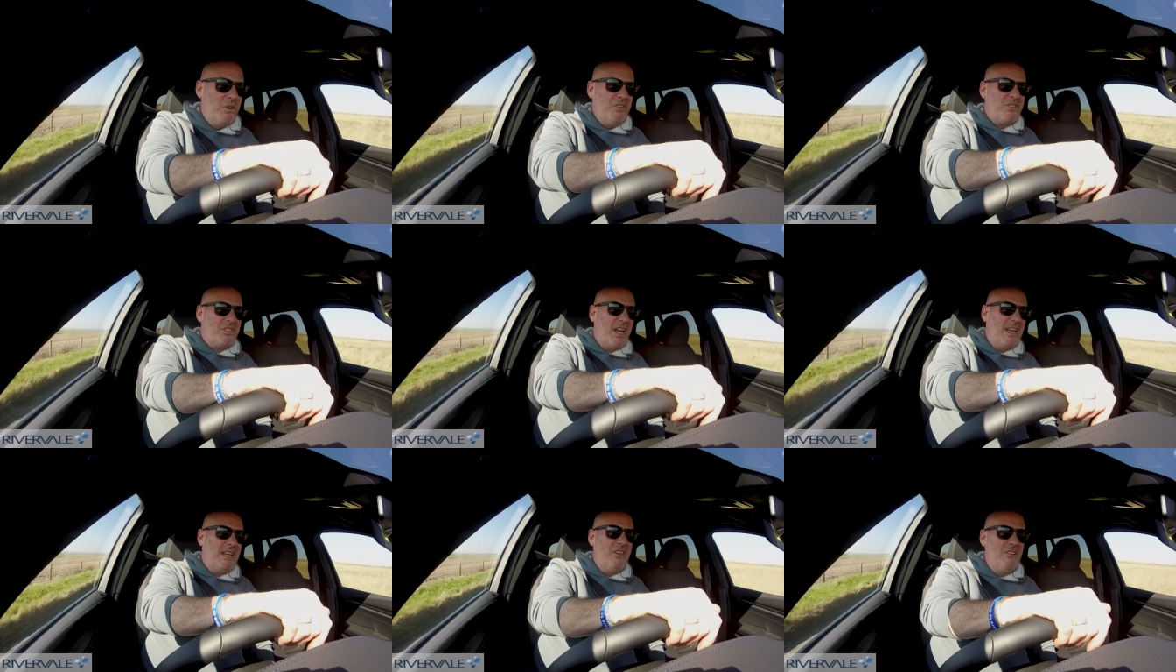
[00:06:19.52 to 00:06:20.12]
when you
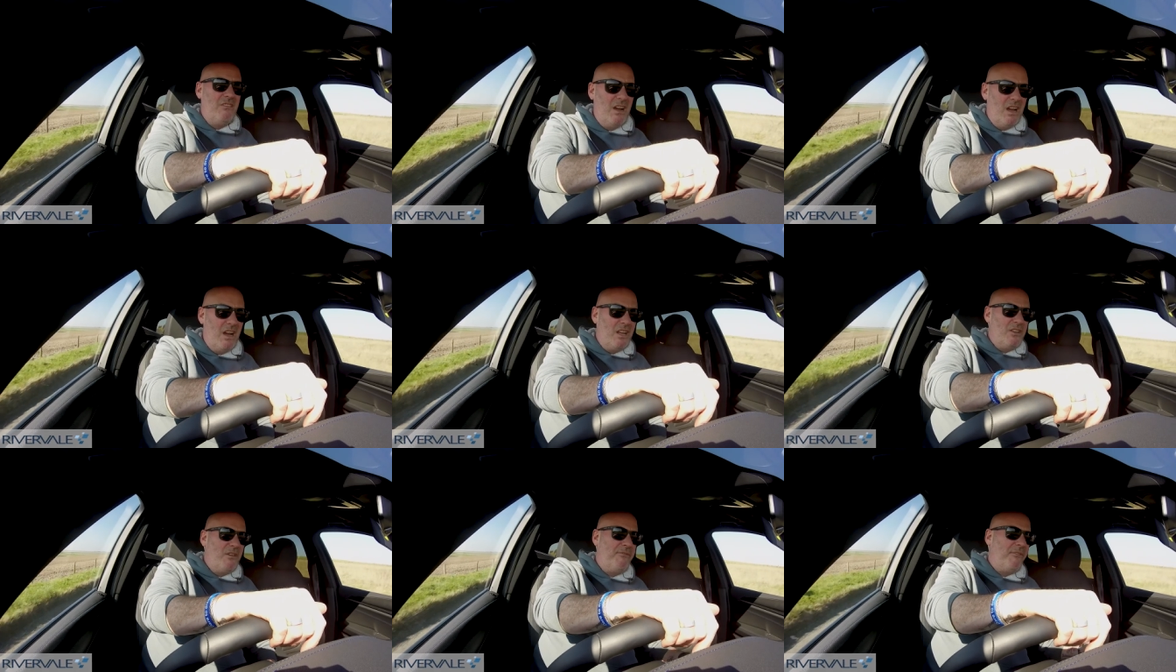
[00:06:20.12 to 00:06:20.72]
take your
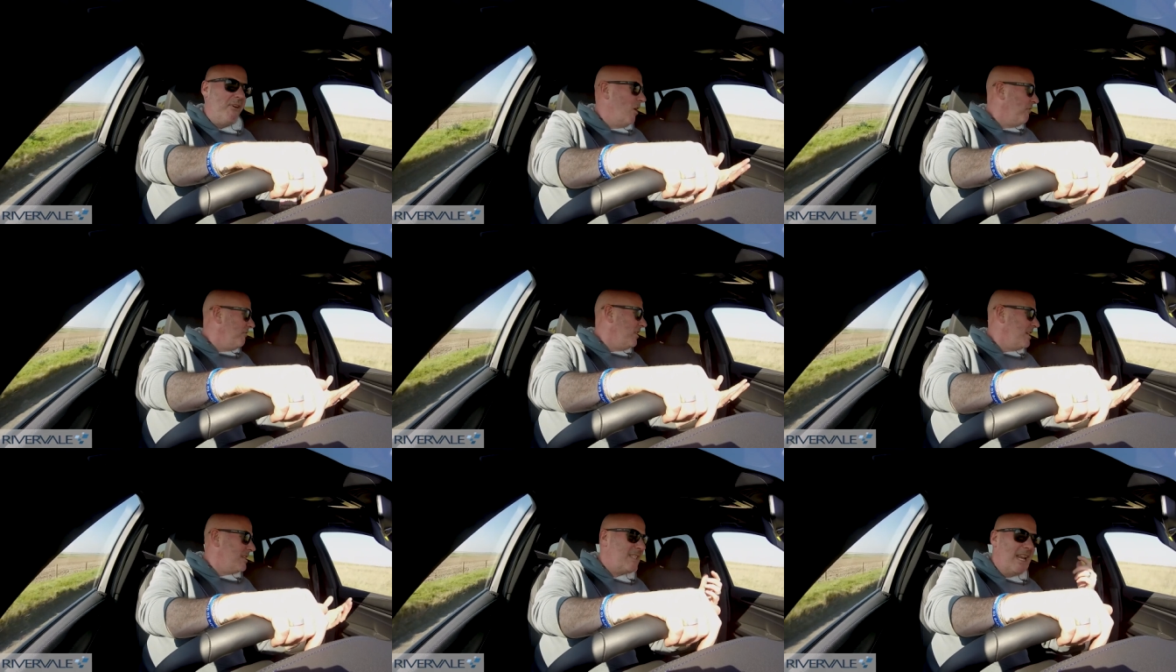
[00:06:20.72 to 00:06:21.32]
uh, your foot off
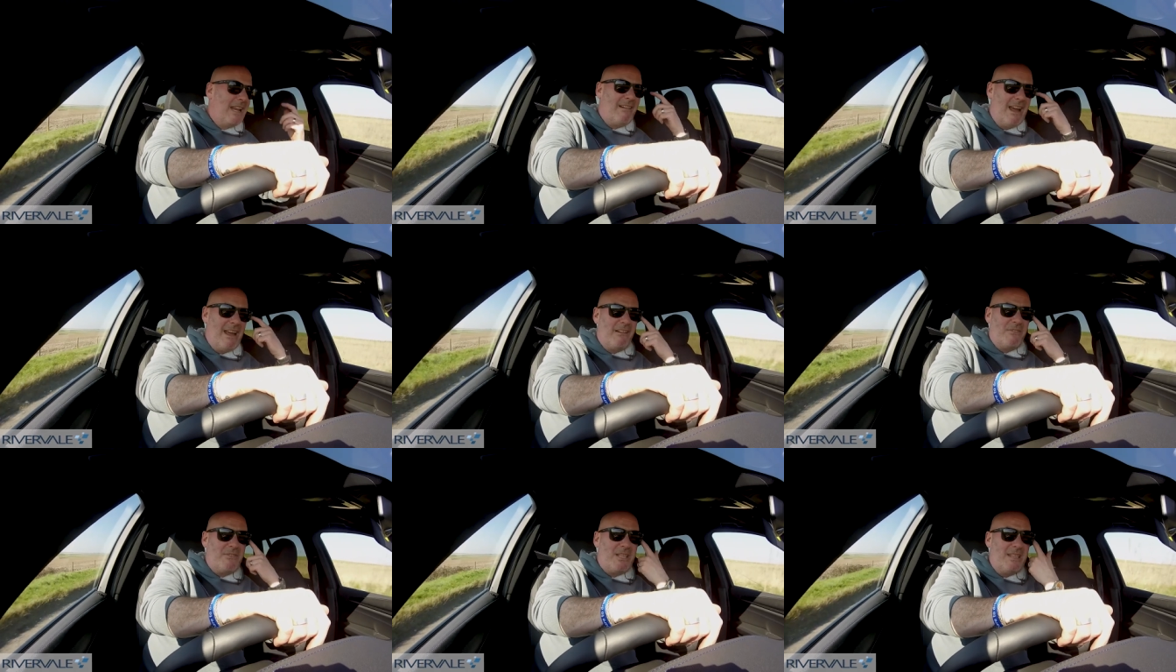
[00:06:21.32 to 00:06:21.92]
the
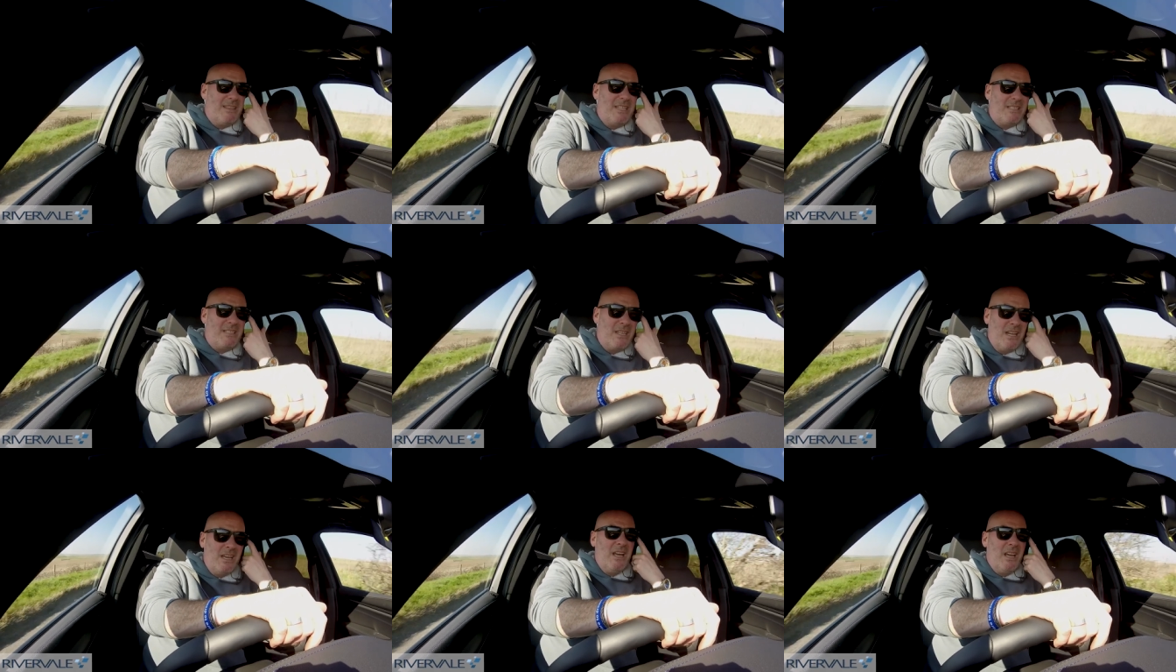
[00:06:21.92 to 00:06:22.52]
accelerator. I've said
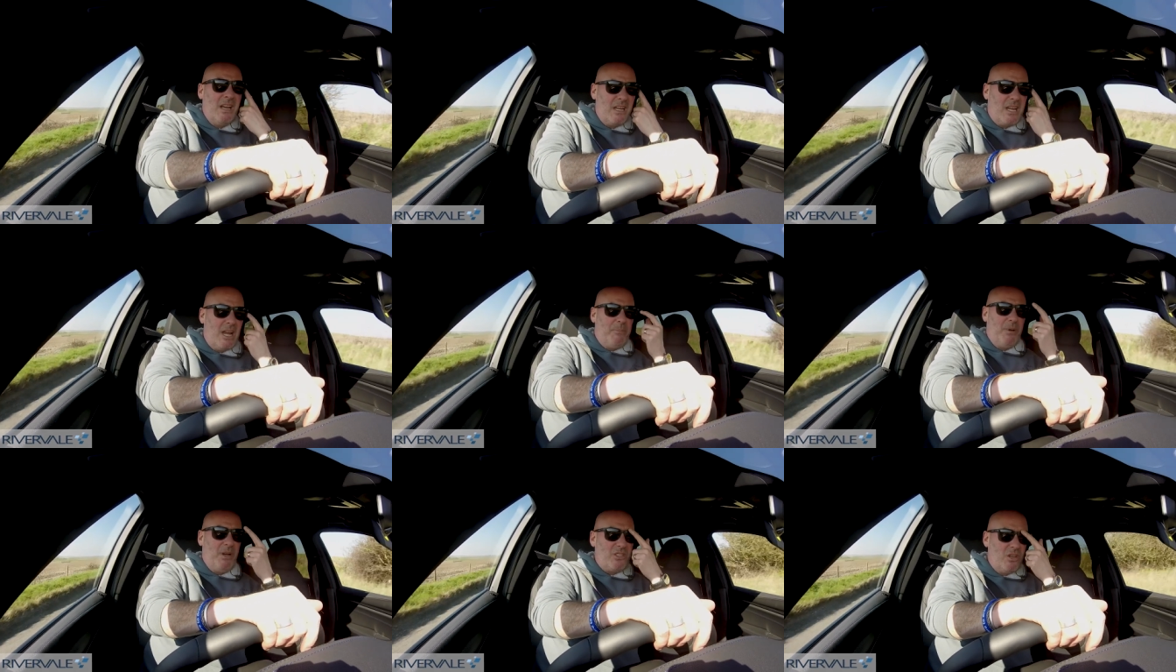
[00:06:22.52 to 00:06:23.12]
this a
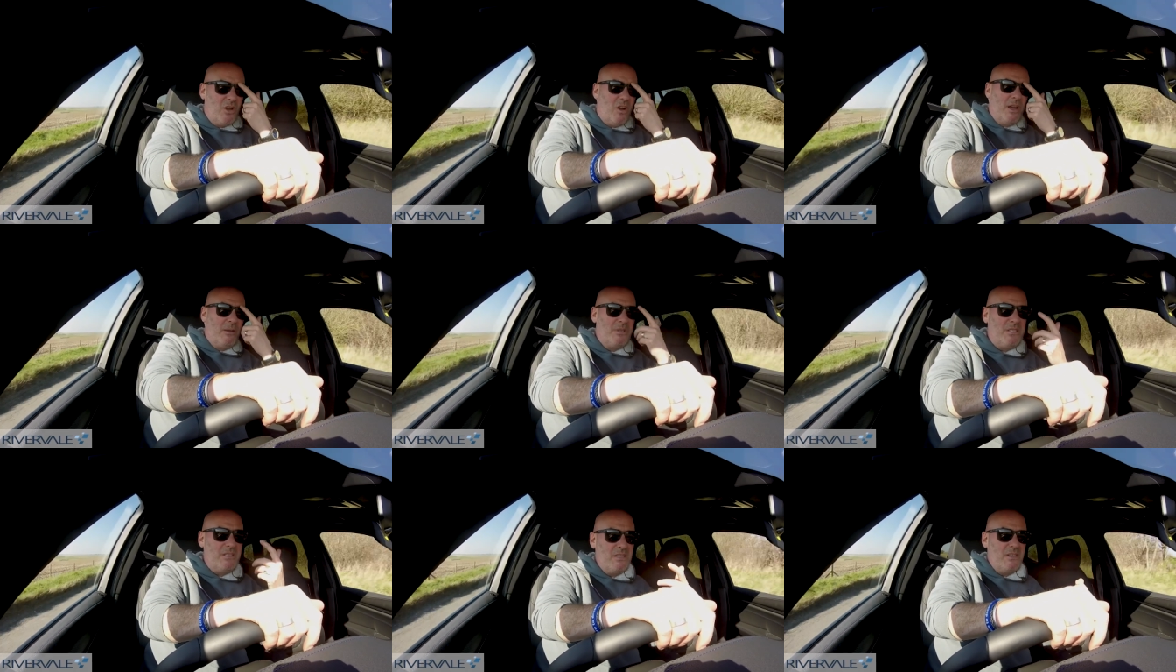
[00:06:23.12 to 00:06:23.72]
couple of
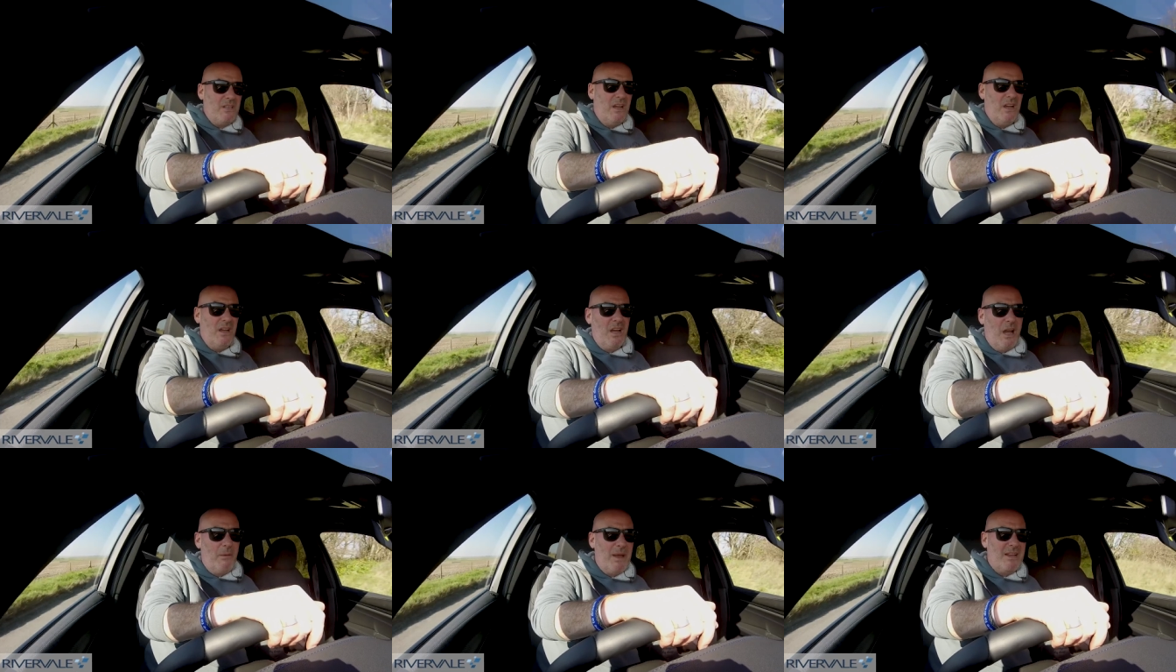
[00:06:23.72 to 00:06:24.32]
times.
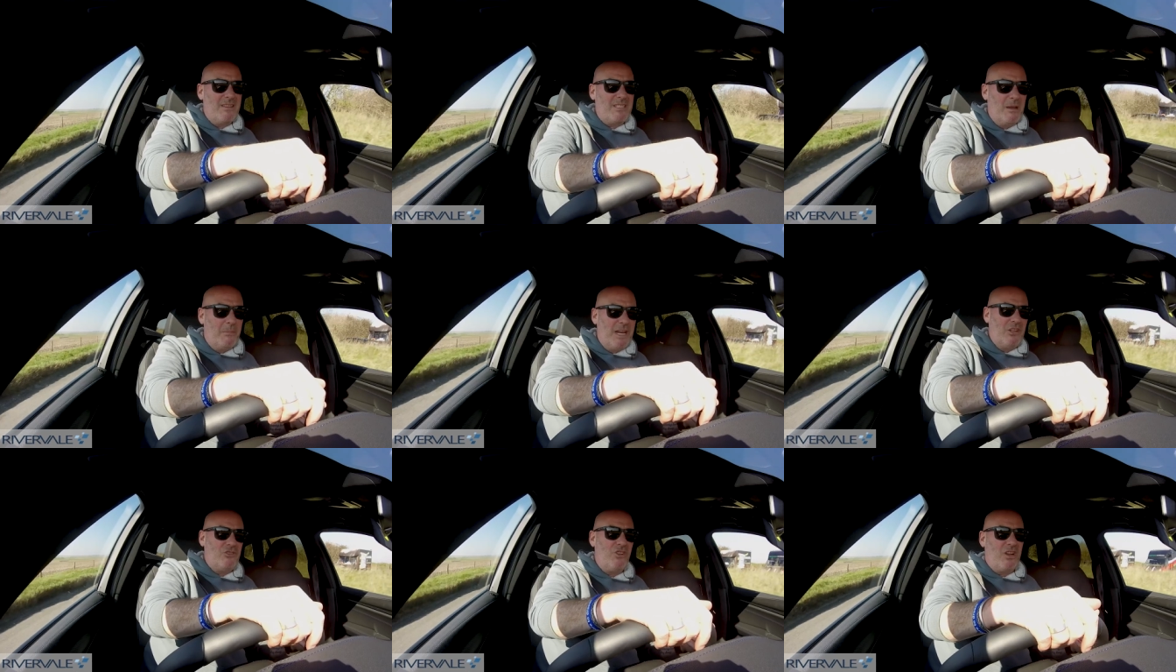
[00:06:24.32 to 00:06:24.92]
Uh, about some
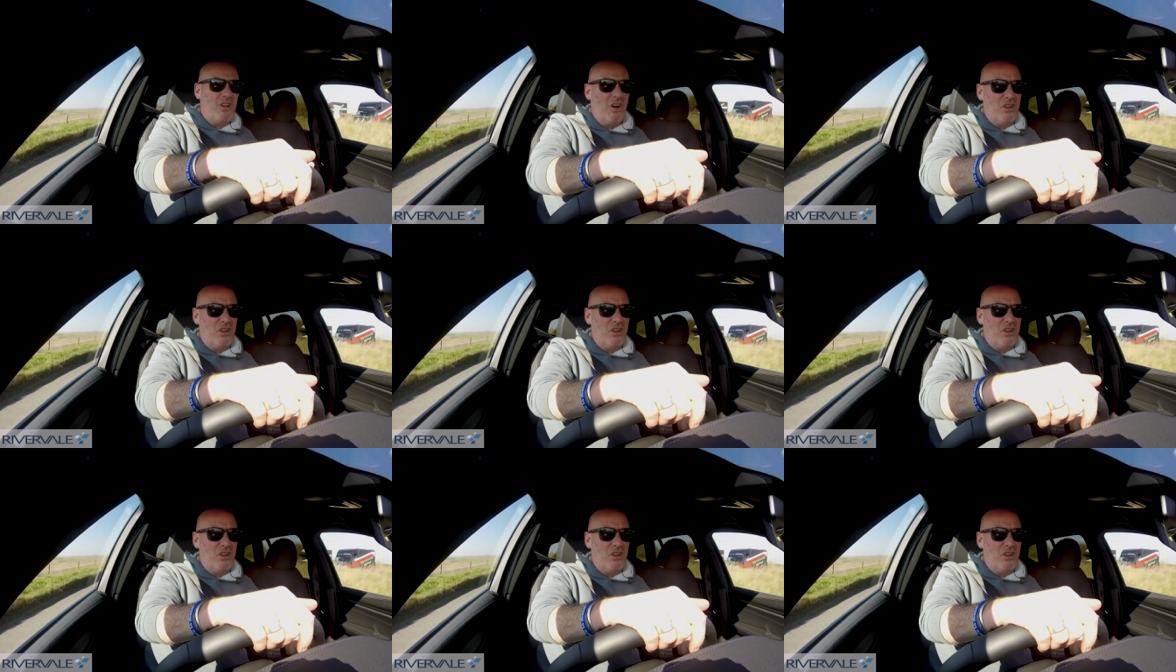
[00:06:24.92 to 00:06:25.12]
electric